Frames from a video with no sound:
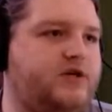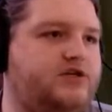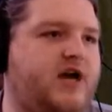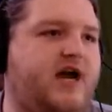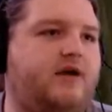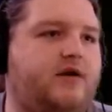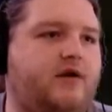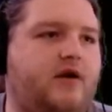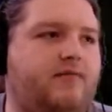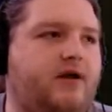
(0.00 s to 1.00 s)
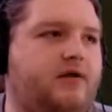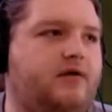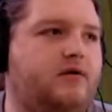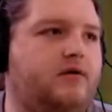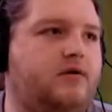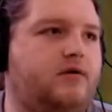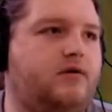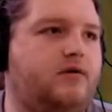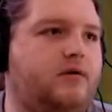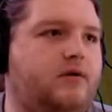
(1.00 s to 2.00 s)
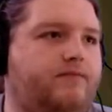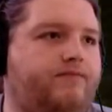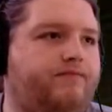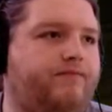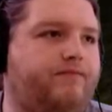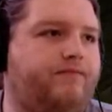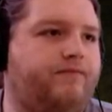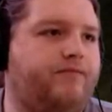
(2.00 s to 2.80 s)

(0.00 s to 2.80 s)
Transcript: Child, are you coming? Hmm.